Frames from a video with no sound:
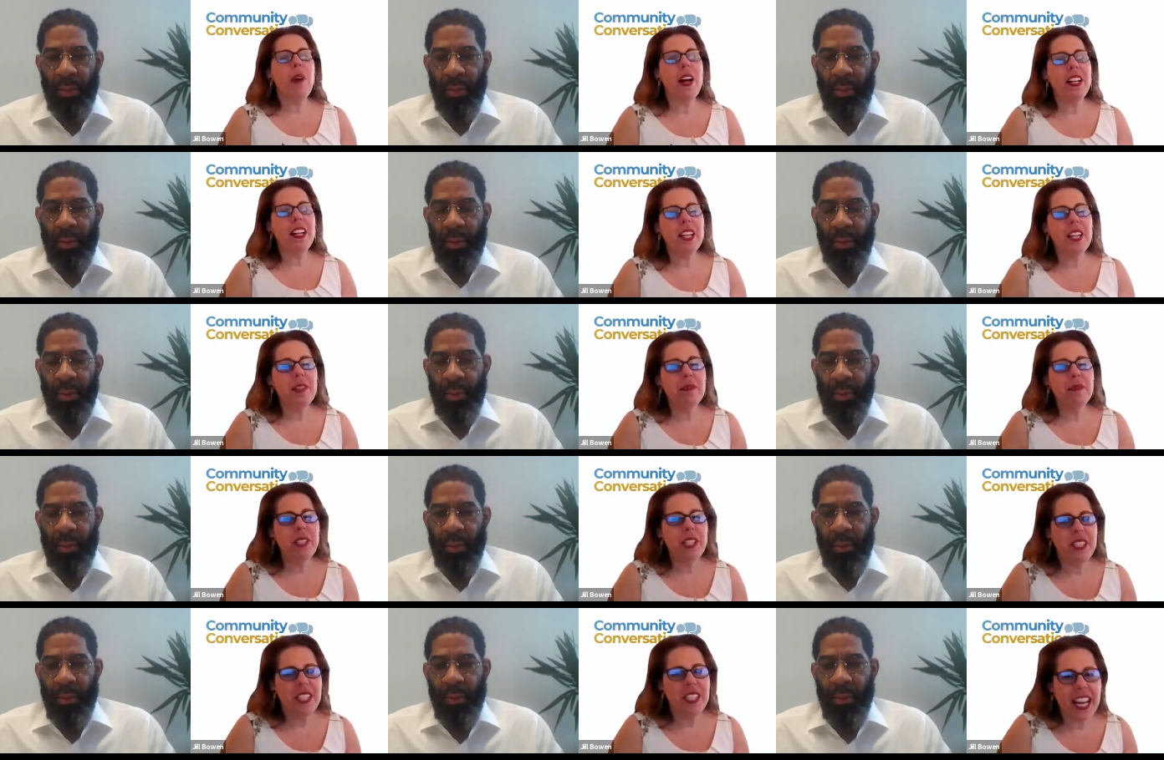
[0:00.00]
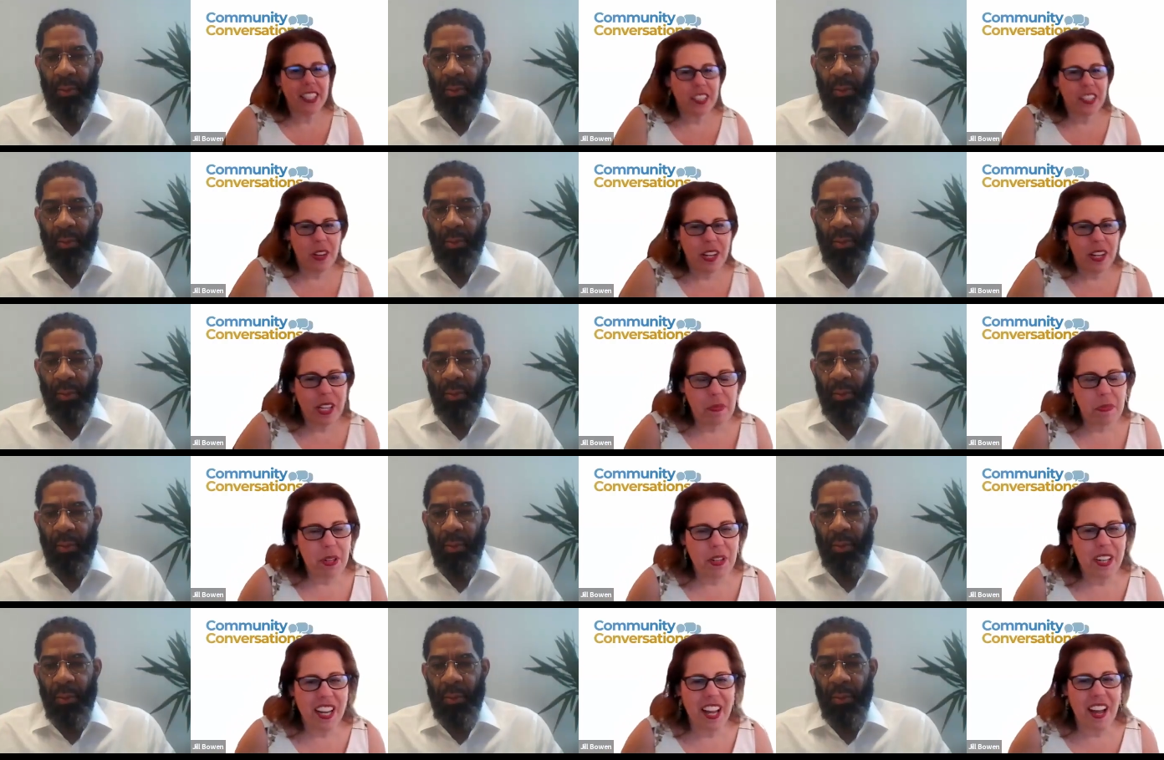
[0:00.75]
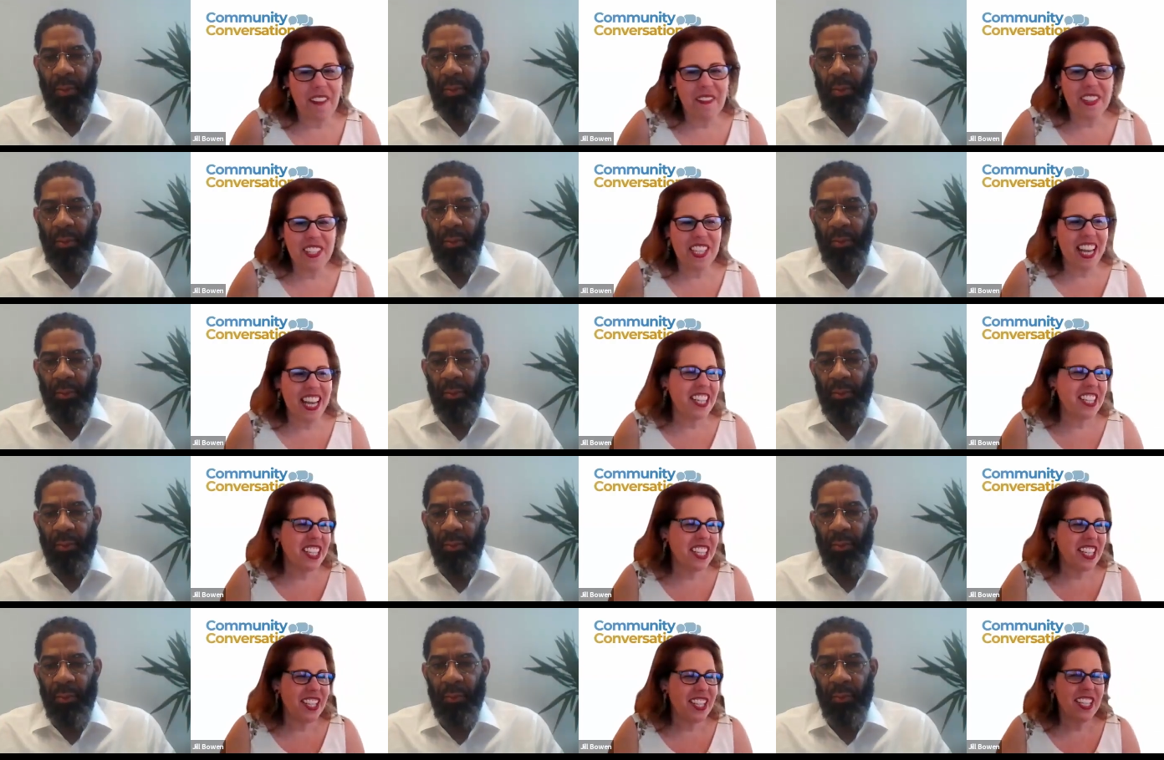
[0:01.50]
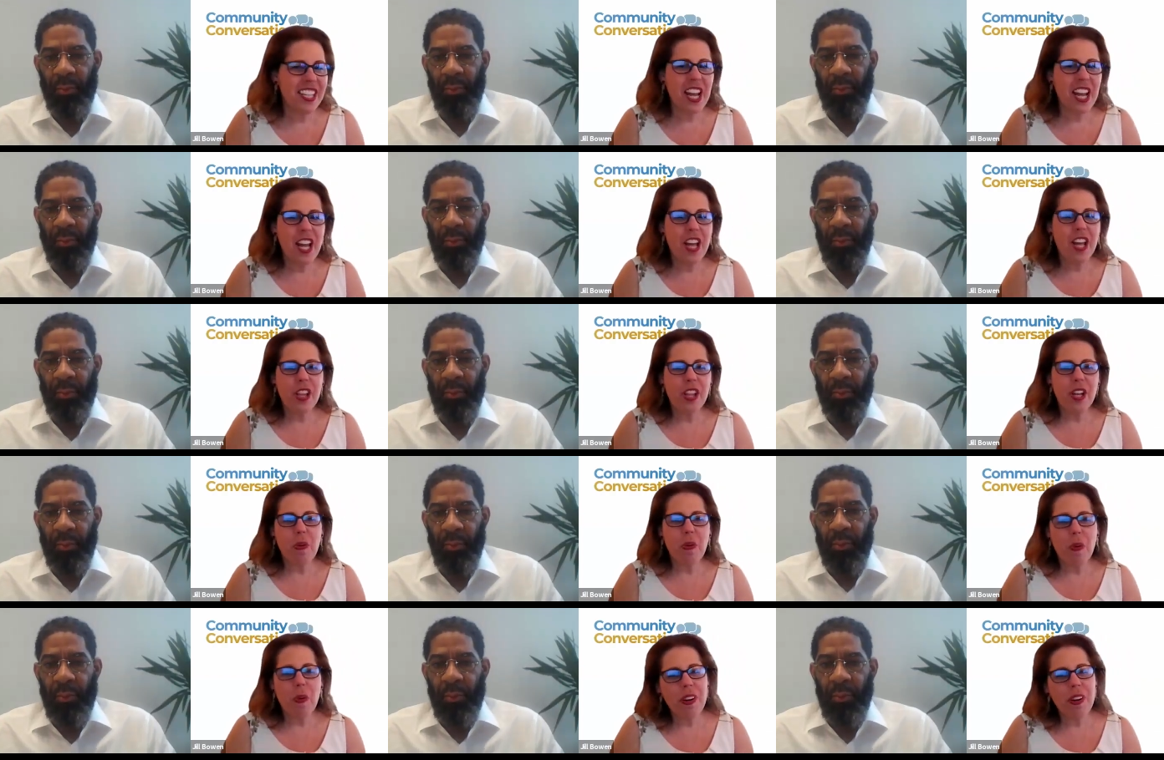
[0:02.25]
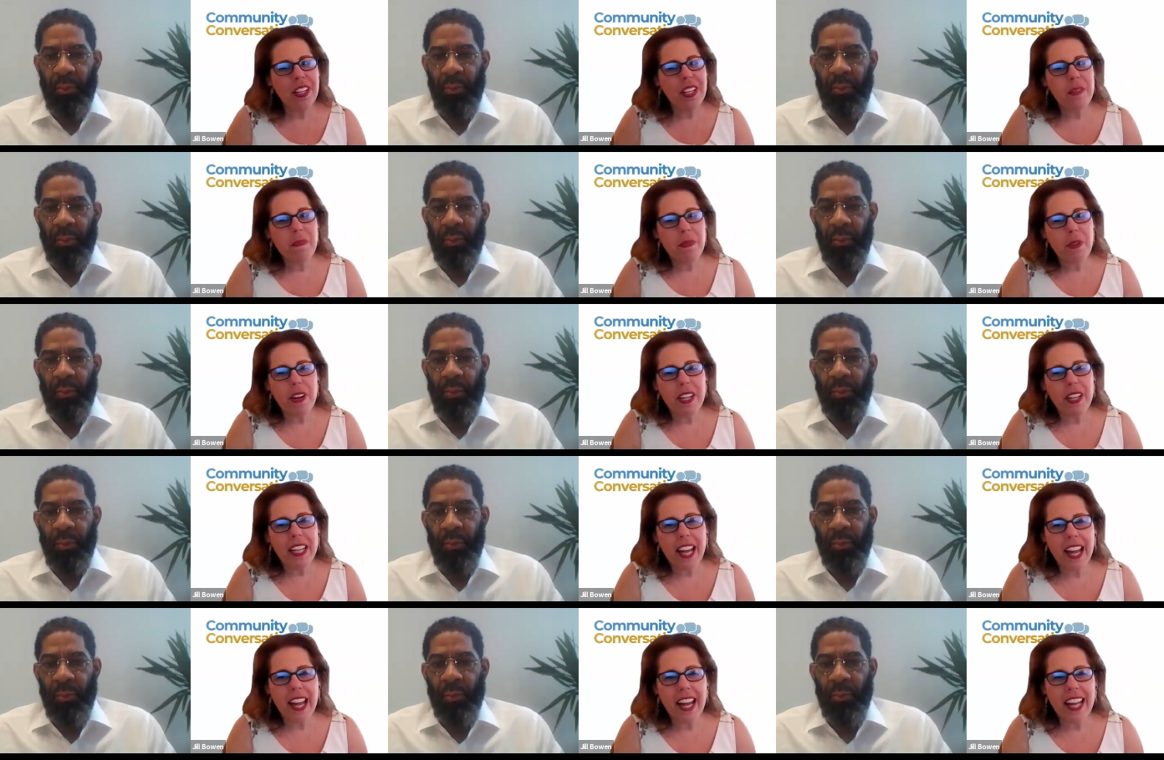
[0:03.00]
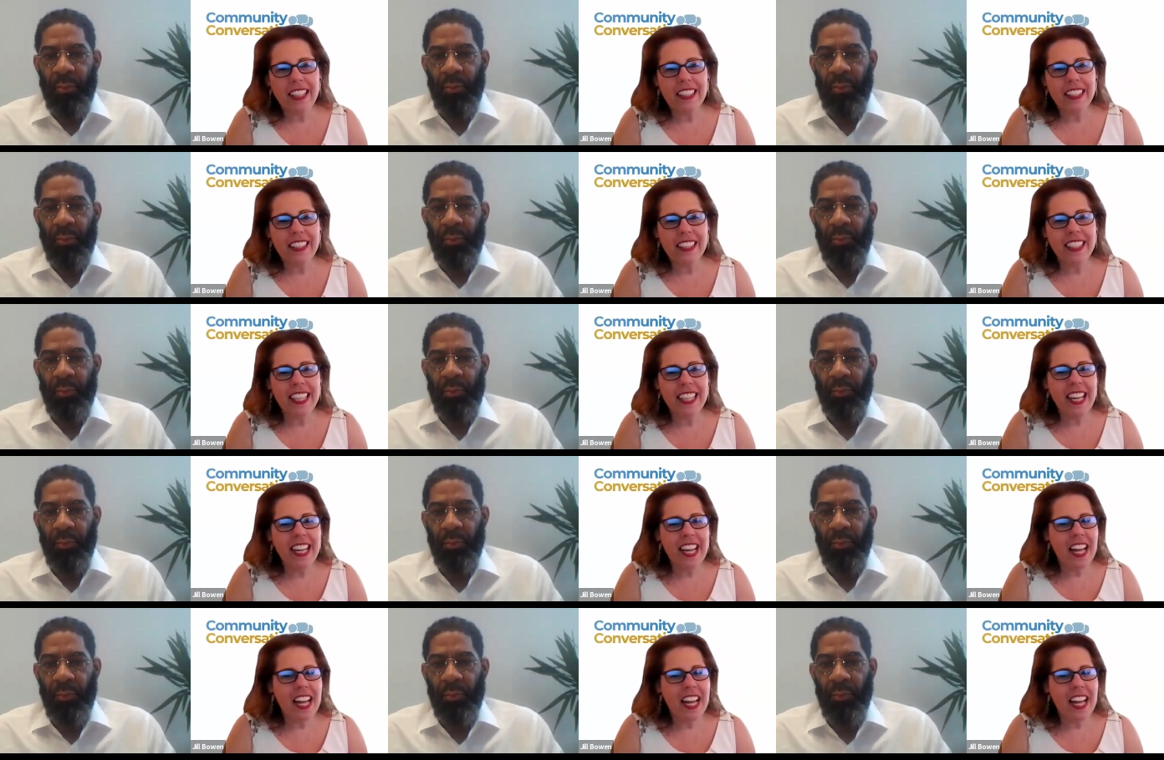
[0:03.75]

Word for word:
Speaker 1: welcome to TEC Talk Community Conversations, the quarterly broadcast